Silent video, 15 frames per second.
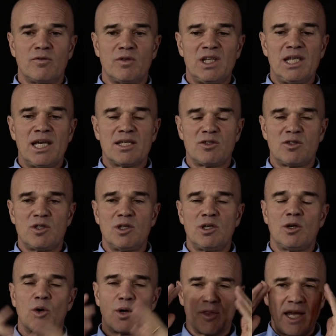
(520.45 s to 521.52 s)

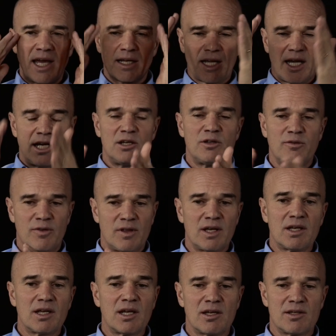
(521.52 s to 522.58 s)
ESG or that kind of
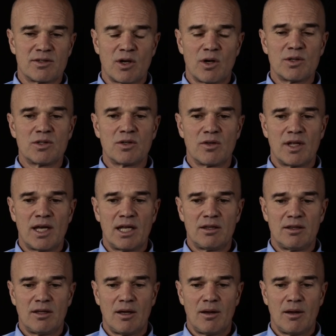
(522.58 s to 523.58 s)
thinking is also that